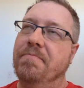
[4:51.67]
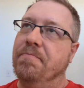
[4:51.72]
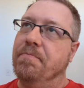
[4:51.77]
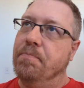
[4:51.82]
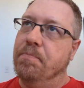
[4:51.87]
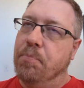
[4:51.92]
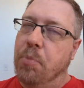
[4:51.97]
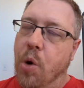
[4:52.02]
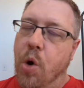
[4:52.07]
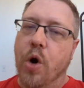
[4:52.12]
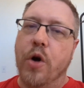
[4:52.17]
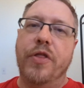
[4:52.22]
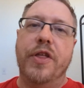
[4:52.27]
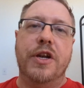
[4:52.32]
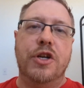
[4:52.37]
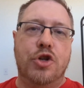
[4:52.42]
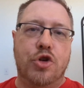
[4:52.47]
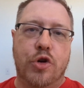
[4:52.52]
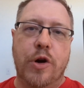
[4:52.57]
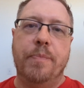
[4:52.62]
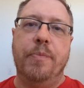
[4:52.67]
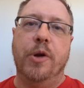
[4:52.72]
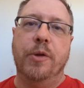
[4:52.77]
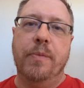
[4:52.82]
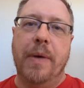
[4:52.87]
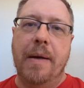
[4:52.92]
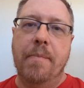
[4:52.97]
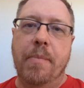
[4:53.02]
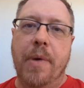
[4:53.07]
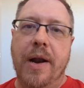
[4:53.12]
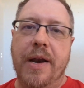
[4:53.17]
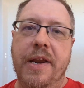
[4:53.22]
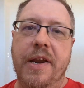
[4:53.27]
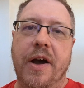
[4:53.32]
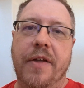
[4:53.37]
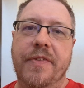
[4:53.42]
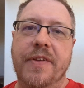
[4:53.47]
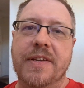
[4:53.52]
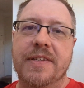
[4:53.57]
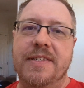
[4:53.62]
more than tripled my money
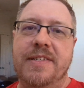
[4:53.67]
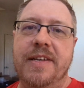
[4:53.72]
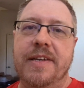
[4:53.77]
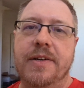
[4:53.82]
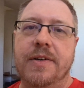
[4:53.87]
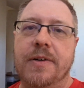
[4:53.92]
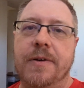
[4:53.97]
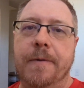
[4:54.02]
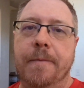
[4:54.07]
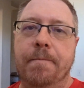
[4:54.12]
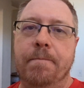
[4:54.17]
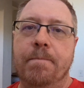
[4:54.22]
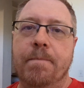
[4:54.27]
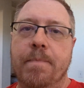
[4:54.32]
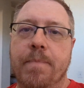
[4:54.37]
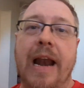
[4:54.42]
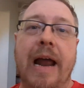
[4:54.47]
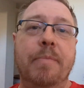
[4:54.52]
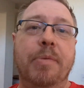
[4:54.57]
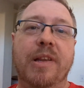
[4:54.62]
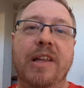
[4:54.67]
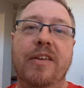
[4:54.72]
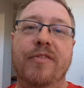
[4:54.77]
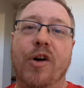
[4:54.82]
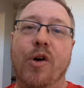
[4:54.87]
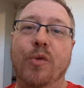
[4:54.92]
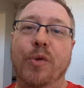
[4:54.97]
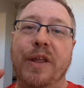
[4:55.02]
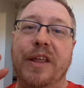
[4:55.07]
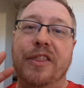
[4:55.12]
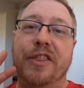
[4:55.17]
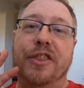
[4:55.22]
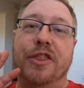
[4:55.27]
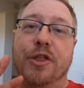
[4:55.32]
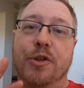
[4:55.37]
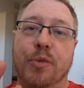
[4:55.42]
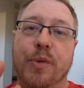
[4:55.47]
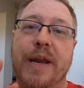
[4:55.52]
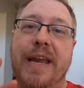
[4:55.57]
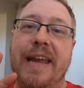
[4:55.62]
on this deal. And I believe only
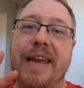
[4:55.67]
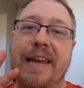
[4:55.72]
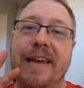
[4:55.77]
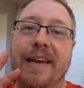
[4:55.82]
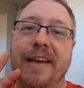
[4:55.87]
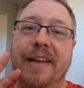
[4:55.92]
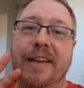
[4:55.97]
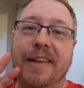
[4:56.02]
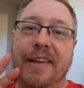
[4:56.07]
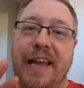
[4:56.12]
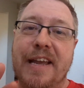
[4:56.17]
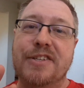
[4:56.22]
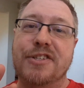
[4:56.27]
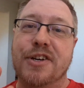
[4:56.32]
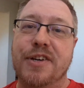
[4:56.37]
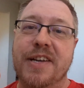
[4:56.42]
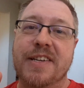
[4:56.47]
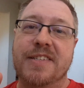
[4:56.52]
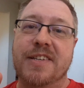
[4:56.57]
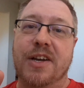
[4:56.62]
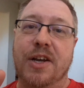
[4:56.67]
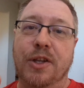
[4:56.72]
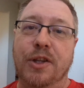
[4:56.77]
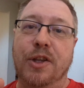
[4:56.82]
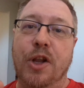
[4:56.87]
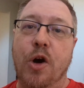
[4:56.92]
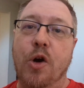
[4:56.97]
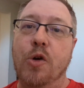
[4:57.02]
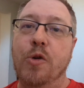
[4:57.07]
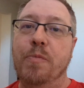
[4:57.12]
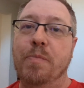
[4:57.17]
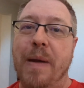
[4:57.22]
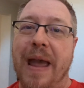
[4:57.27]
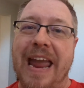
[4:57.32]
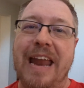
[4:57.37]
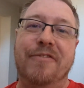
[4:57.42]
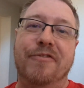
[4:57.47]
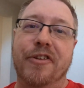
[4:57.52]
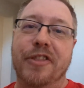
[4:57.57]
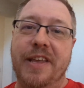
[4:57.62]
3 laser discs alone
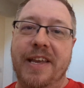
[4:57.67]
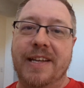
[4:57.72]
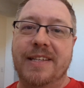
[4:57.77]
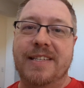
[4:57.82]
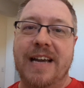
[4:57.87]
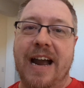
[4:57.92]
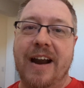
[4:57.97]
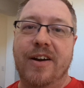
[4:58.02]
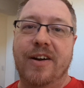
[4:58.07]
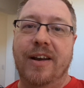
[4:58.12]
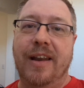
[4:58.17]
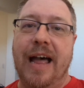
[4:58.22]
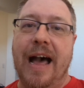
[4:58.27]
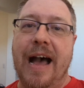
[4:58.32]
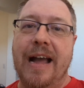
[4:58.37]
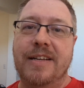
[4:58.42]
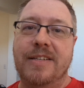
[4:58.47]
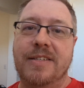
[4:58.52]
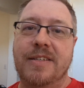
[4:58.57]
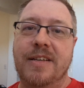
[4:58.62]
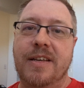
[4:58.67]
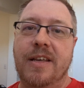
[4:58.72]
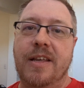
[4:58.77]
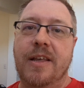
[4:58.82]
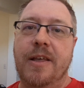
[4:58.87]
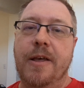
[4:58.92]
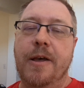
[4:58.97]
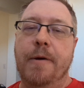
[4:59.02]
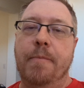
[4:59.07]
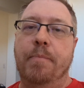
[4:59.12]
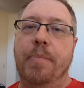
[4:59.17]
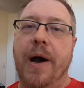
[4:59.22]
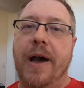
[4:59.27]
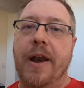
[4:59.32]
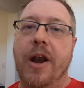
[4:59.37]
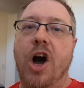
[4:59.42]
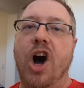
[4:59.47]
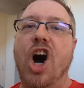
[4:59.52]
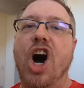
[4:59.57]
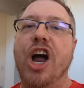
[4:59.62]
paid for the entire lot.
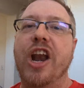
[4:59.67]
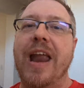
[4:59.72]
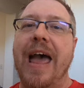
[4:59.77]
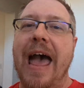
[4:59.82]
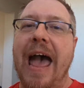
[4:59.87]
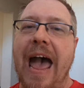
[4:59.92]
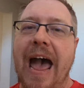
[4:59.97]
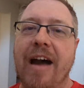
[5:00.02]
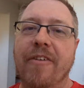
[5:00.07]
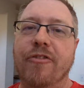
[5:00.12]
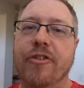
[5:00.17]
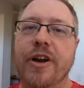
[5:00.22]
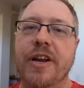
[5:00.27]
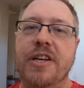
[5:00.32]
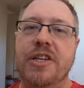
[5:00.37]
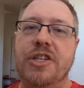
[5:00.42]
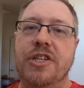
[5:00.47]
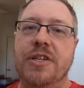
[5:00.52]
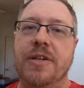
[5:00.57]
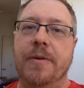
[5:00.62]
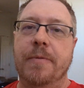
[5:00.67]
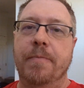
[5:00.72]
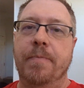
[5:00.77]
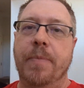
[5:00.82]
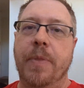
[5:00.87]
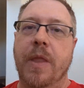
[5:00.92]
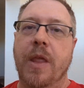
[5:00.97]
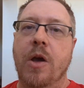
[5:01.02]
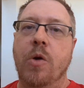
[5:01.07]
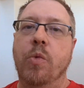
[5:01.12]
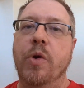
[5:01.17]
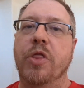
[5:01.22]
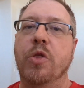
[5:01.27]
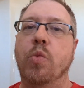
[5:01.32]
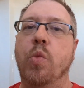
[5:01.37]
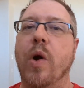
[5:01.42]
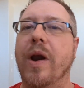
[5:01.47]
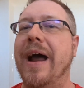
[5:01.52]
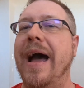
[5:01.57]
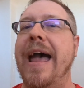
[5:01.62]
But on average, with
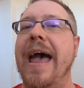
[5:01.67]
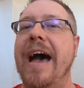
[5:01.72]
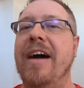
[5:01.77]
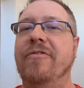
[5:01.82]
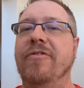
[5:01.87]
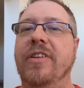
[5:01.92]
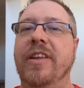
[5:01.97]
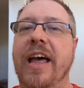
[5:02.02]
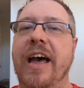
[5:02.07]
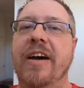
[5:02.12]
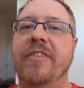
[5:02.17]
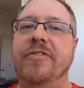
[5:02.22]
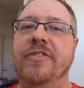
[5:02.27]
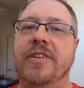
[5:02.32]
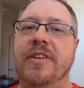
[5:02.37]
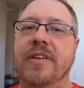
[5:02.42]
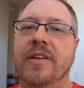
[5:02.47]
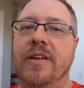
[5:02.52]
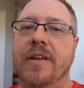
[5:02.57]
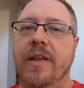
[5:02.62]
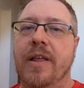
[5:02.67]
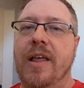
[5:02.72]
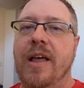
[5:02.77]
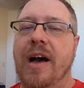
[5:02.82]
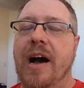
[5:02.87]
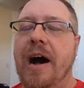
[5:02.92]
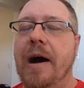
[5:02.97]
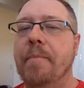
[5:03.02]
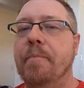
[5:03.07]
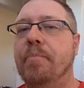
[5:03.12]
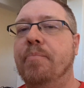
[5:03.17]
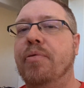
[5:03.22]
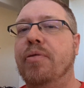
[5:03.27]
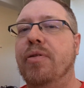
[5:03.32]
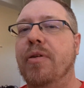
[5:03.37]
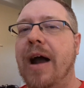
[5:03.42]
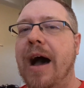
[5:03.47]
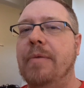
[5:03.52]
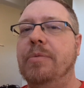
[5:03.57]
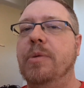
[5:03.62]
what I have left, I'm
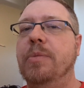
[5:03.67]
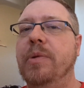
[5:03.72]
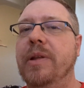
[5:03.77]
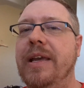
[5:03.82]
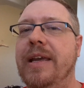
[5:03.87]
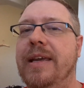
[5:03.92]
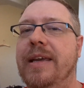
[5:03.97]
probably